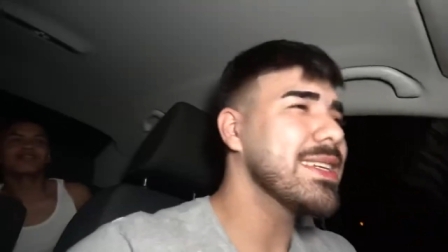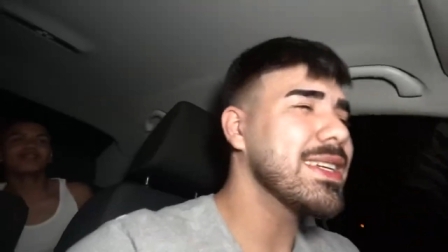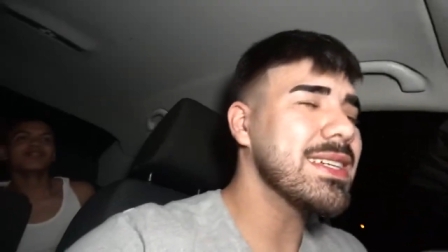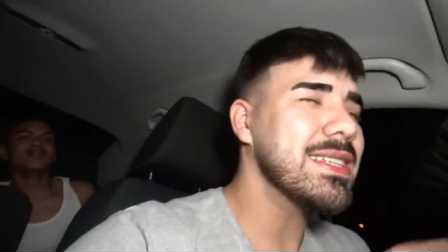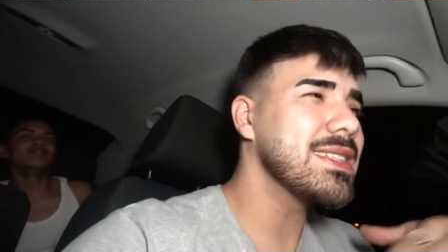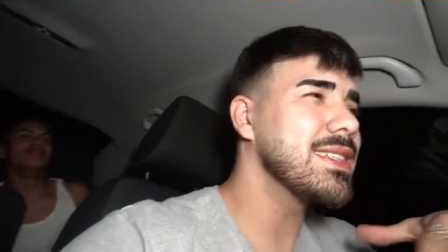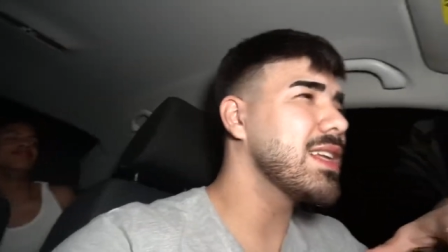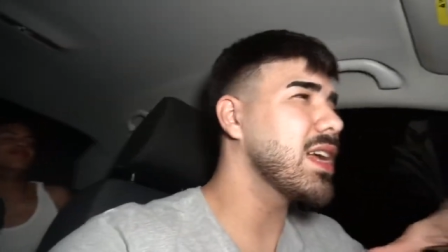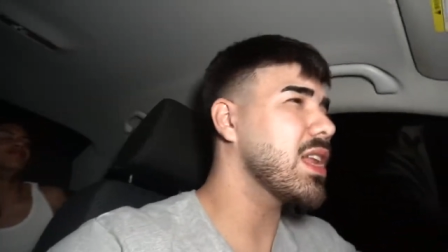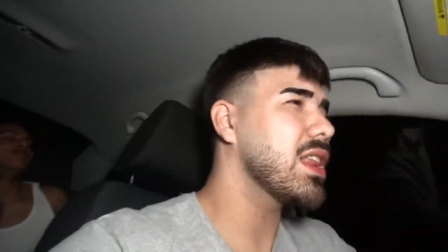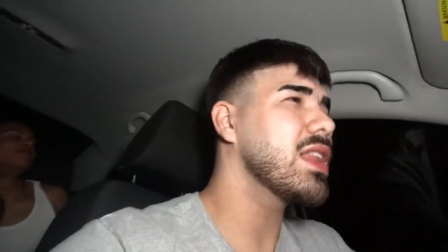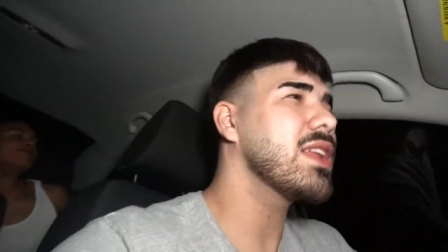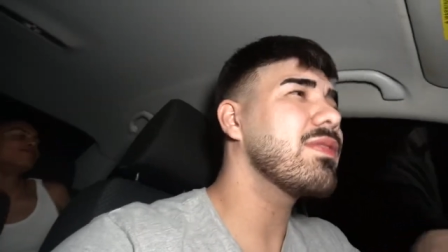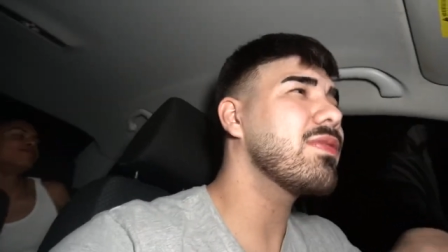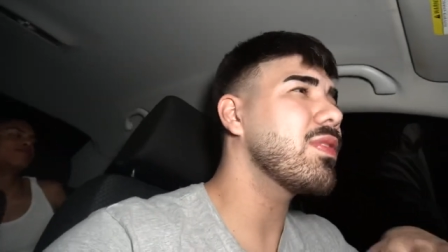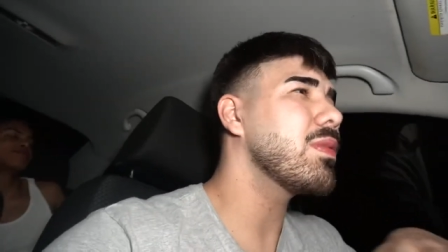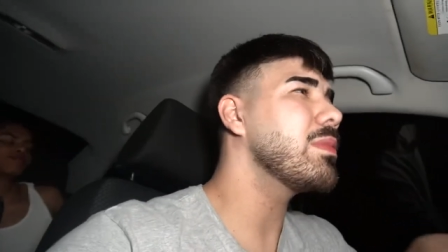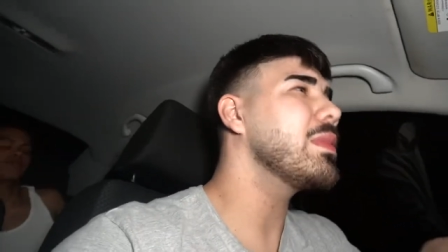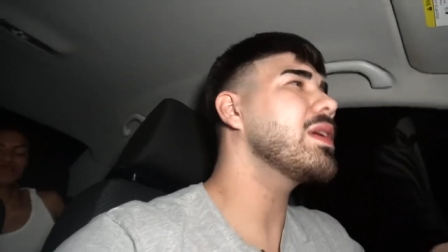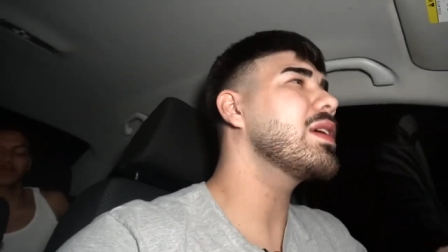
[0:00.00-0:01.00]
does nothing
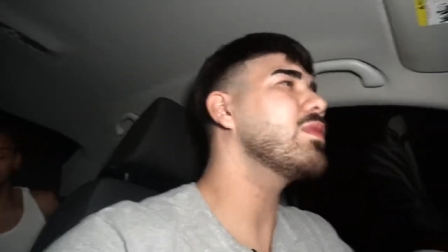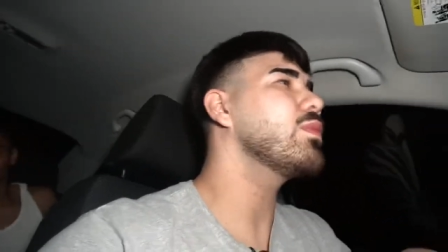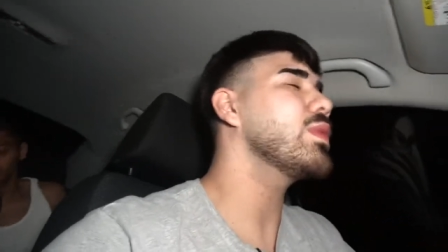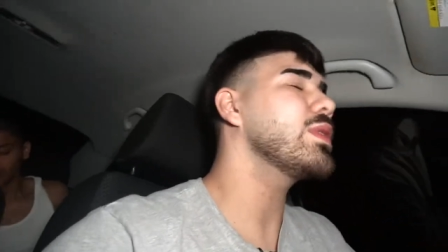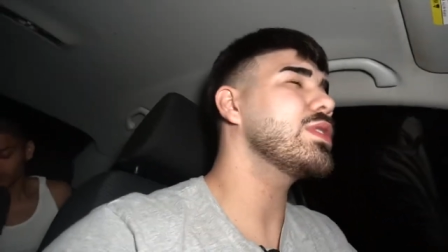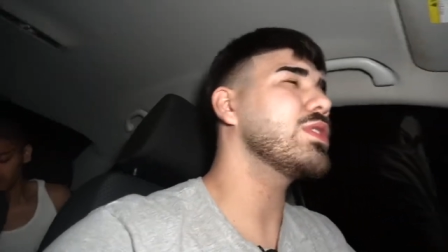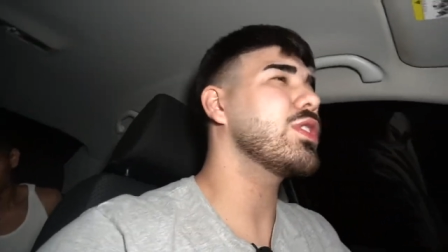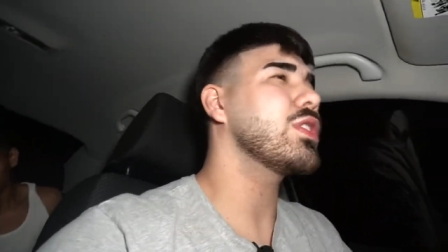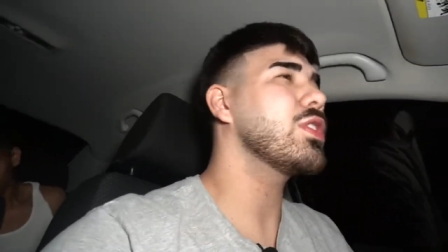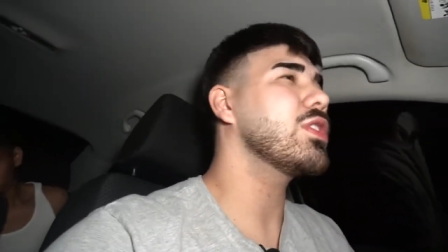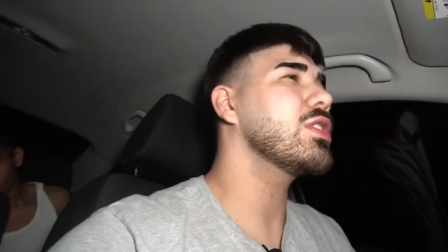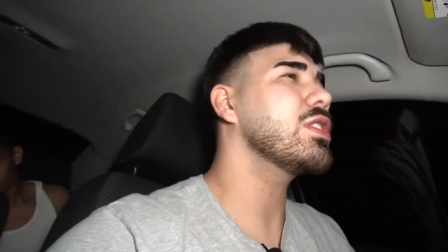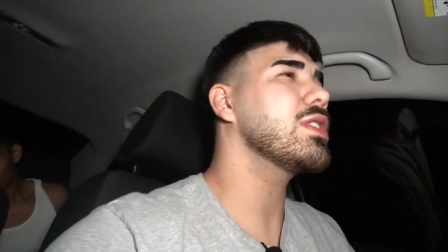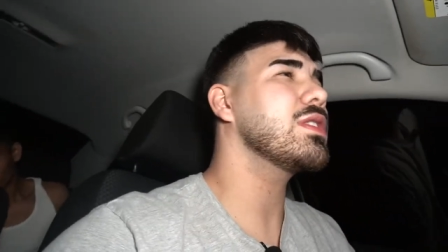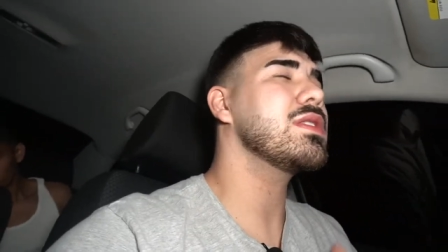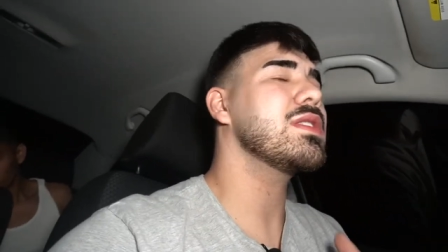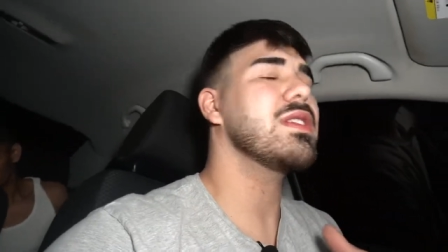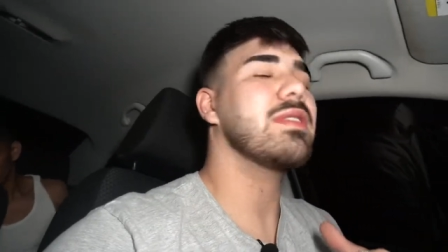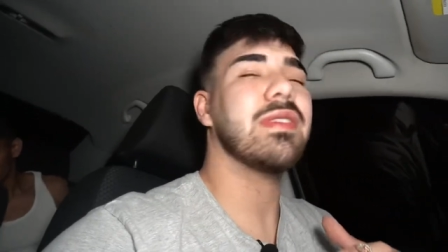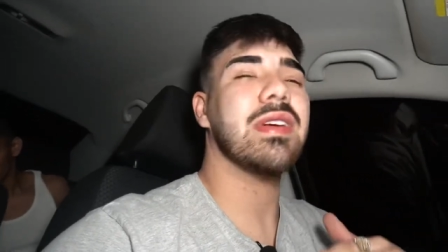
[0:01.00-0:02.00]
for me in return,
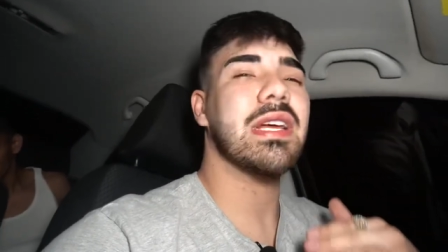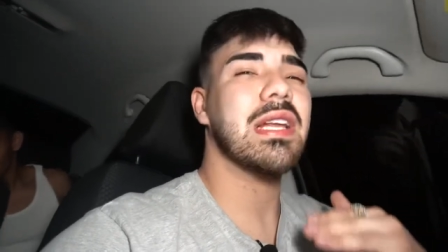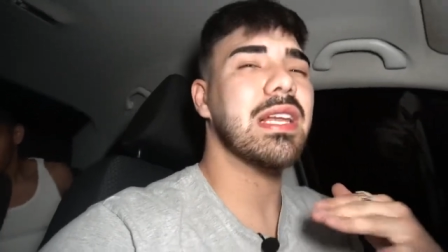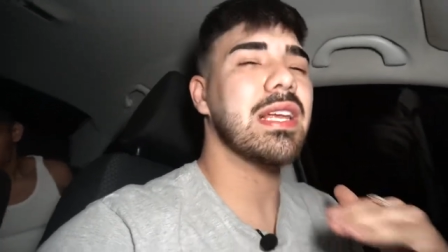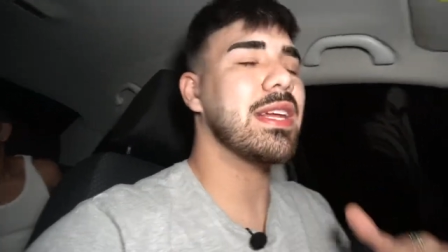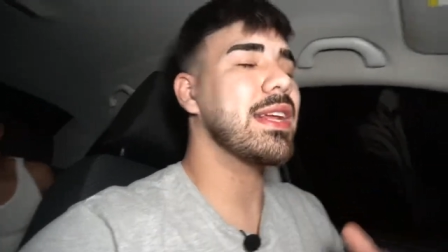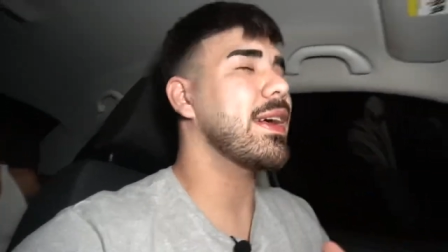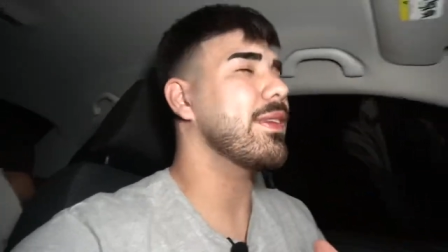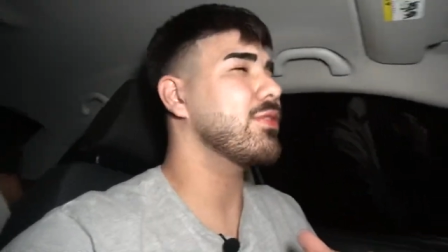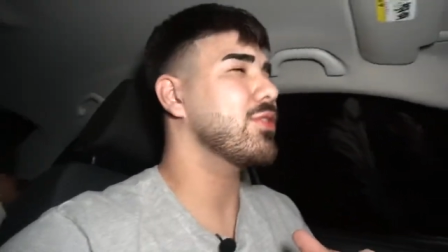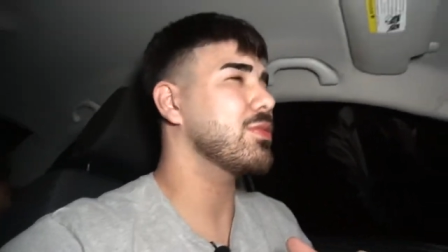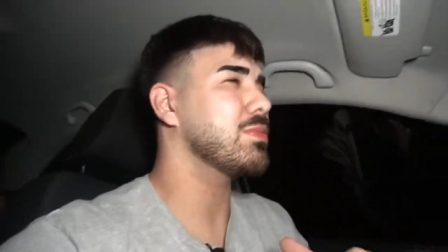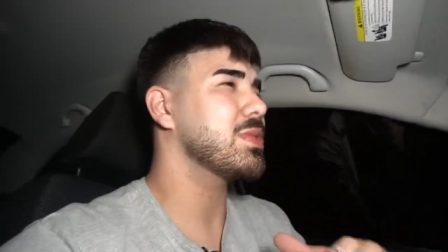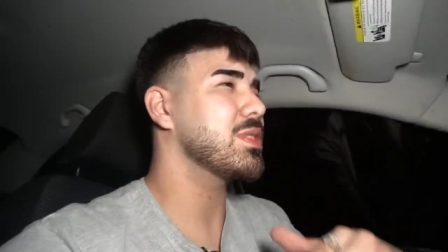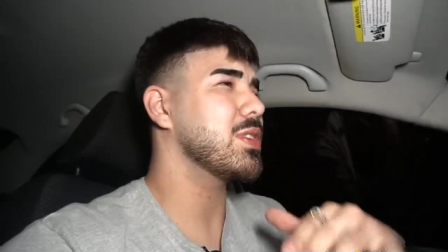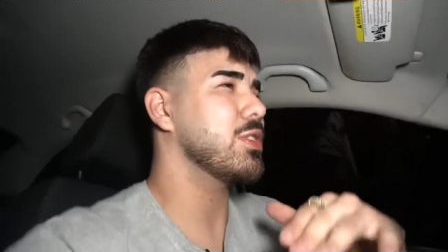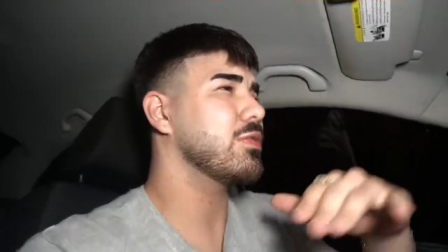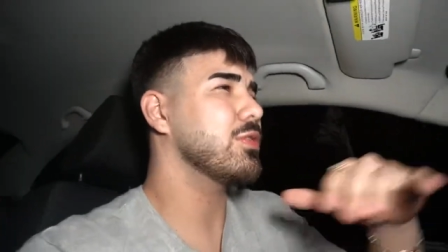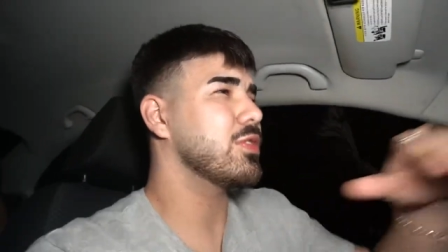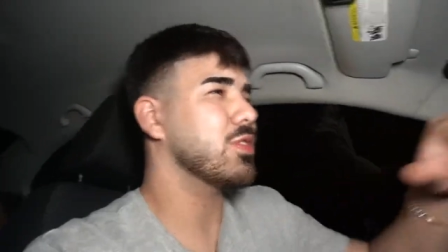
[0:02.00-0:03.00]
doesn't even clean after
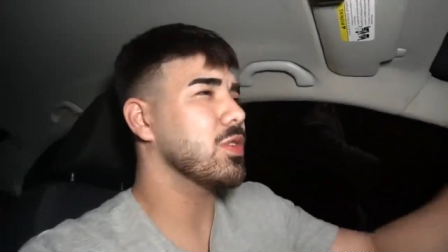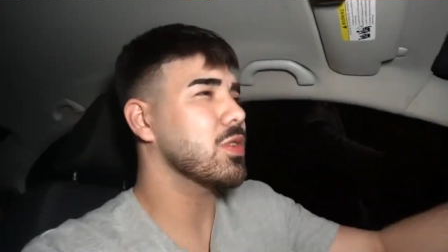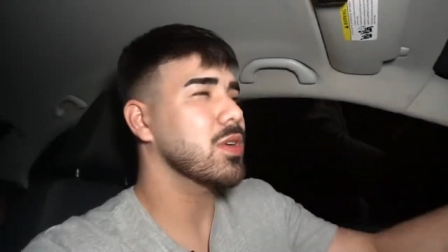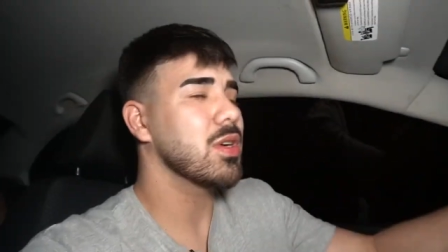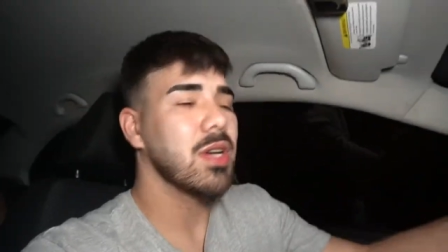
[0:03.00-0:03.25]
himself. So